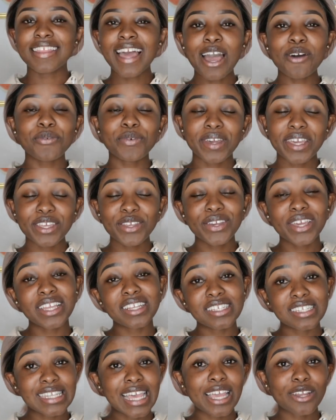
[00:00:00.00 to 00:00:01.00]
That way you
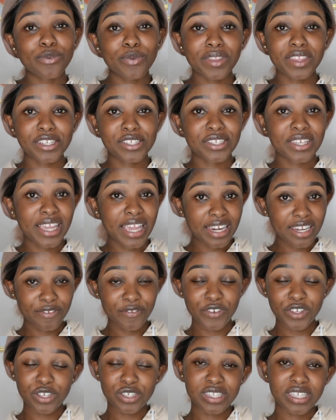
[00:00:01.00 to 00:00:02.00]
can decide whether to get
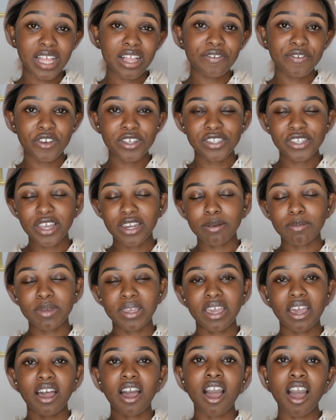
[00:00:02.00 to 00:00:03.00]
it for yourself or it's going to
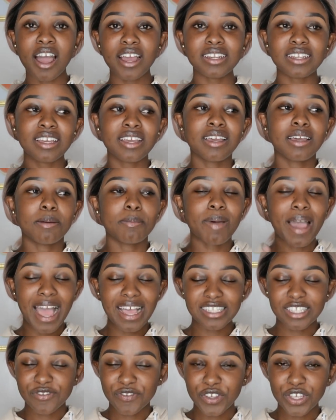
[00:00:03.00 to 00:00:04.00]
be a hard
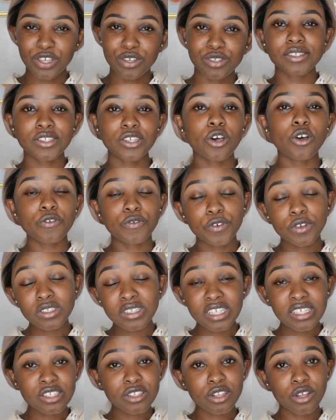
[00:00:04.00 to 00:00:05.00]
pass for you. So
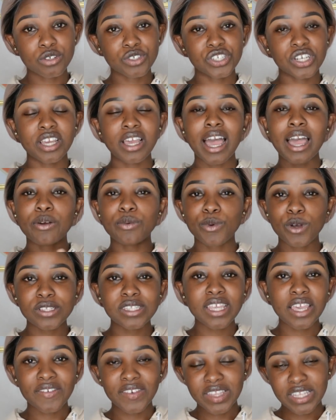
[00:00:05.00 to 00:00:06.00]
full disclosure, I
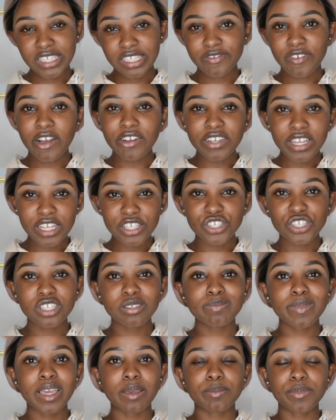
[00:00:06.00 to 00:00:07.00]
was given this
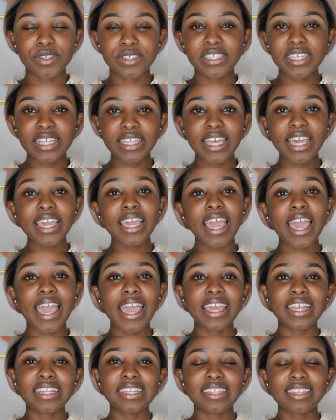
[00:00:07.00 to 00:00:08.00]
foundation by Beauty Click,
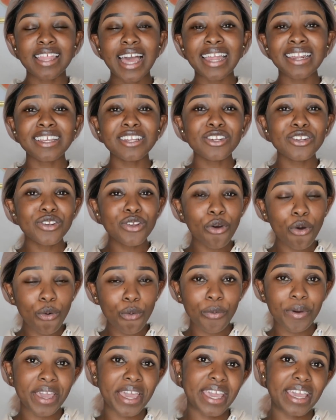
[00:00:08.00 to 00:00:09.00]
and that in no
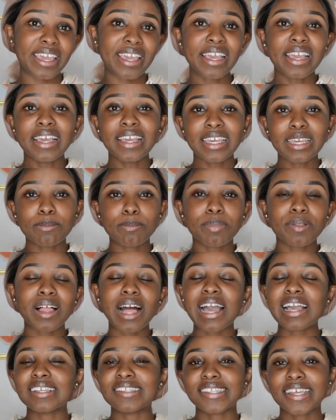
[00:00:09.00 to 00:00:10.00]
way
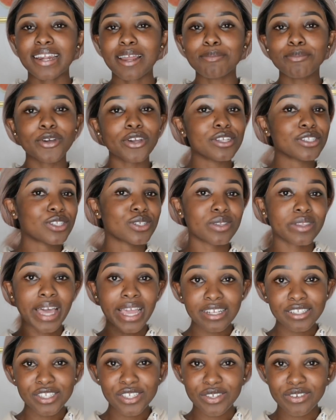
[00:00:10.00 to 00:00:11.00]
implies that I'm going to
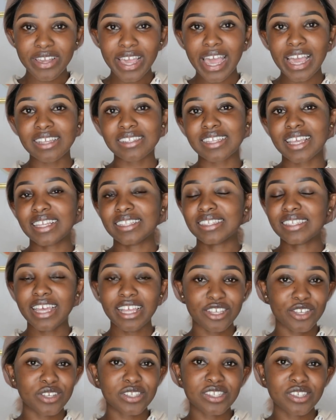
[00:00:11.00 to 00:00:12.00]
lie to you guys and
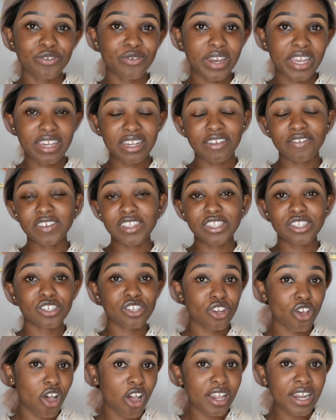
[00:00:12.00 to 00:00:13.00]
tell you it's great if it's
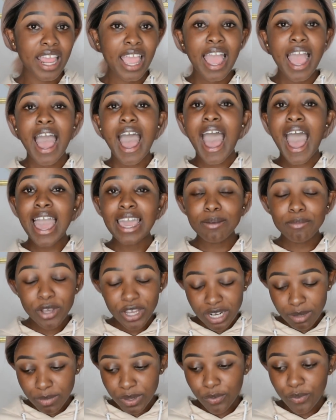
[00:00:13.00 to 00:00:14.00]
not. I'm
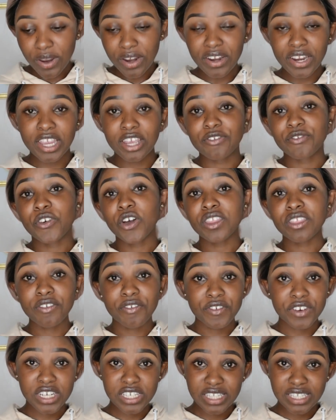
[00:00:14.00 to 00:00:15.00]
going to be wearing it for the
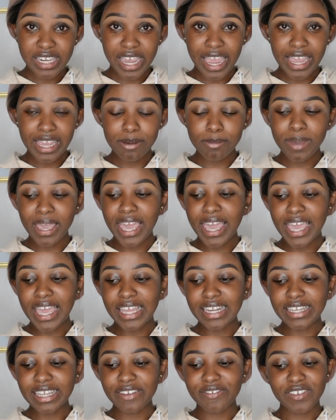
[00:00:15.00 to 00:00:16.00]
first time,
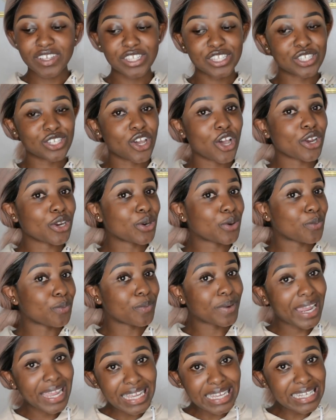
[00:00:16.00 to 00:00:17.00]
and if it's not
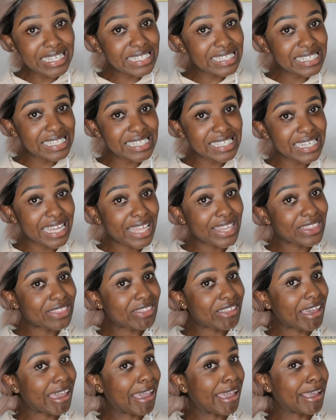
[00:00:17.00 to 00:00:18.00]
great,
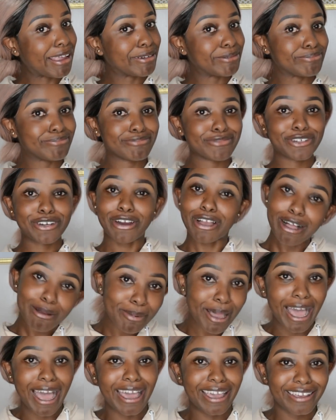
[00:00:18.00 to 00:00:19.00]
then go
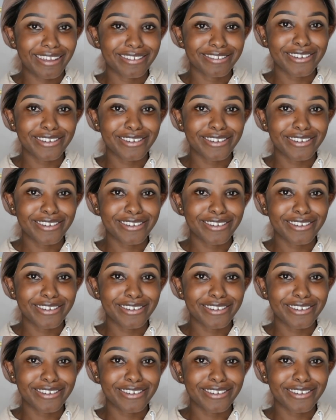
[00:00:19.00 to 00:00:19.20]
bye.